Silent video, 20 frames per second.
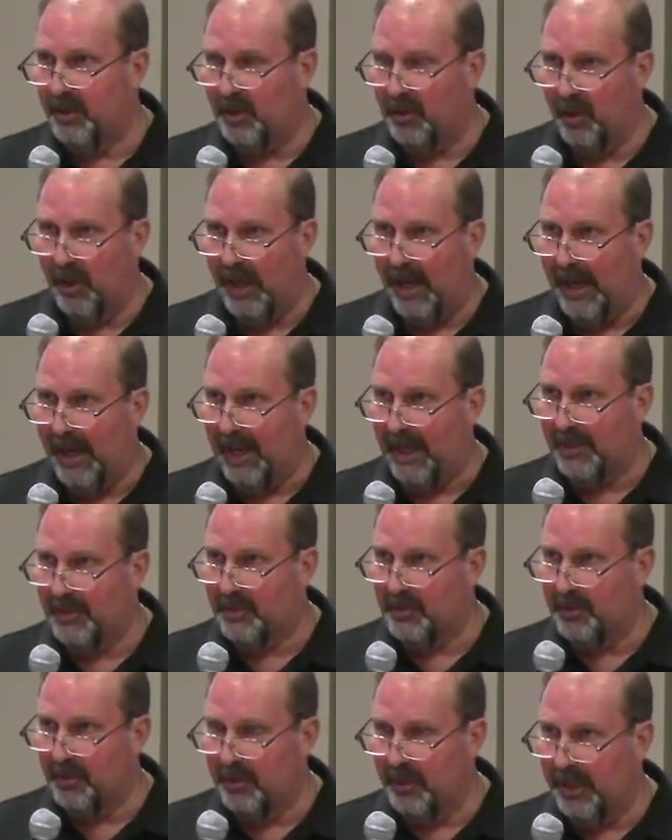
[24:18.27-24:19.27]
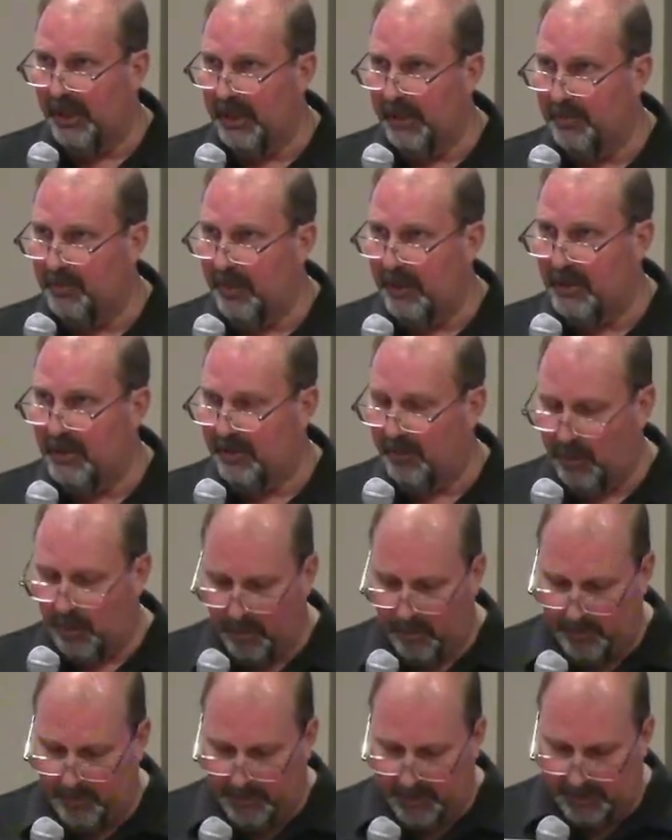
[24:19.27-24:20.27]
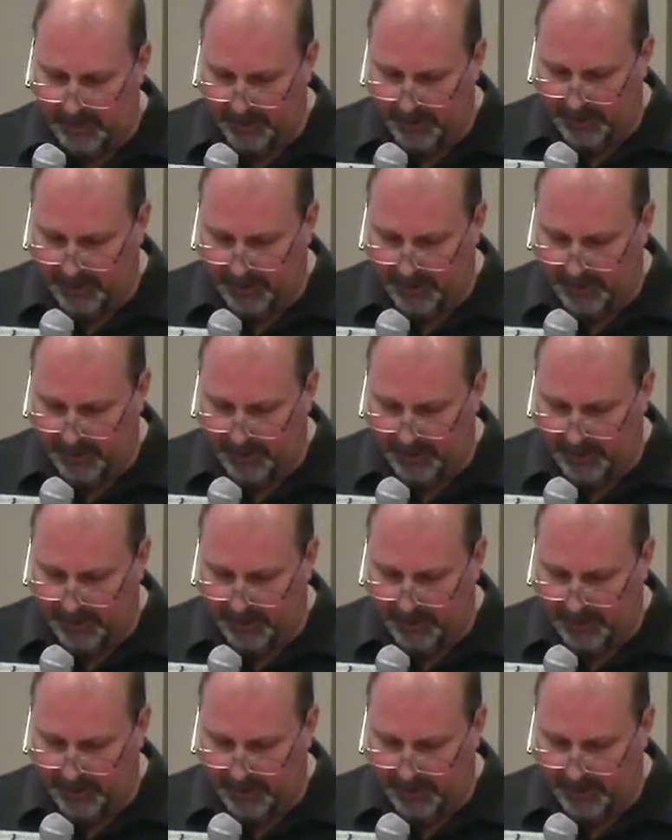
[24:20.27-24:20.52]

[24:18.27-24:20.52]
grass or any piece of equipment,